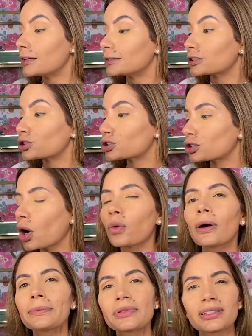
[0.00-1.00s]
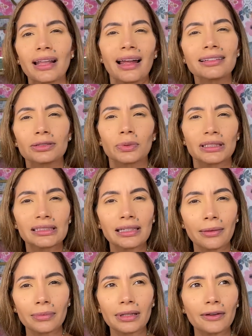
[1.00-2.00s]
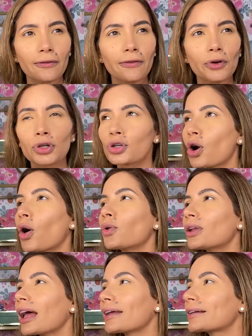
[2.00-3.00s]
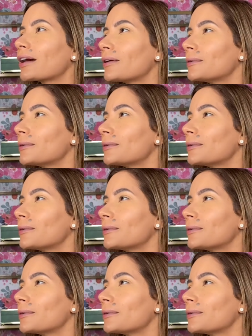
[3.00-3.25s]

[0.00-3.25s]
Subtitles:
so obsessed with something for no, like...